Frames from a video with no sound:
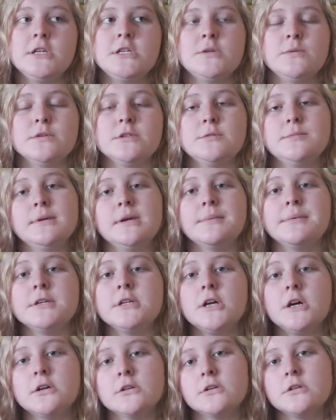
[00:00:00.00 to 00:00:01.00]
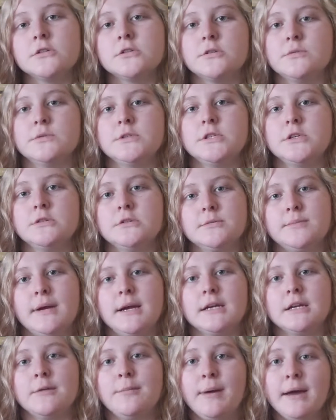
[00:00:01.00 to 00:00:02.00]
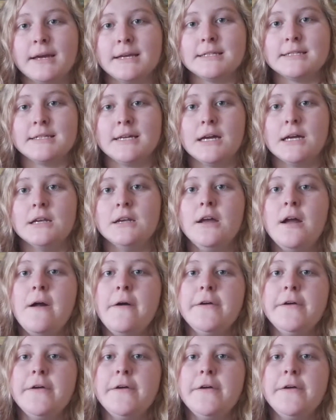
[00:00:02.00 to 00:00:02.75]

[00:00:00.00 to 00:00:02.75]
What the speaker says: She wants to become a doctor, so when she goes back to Pakistan,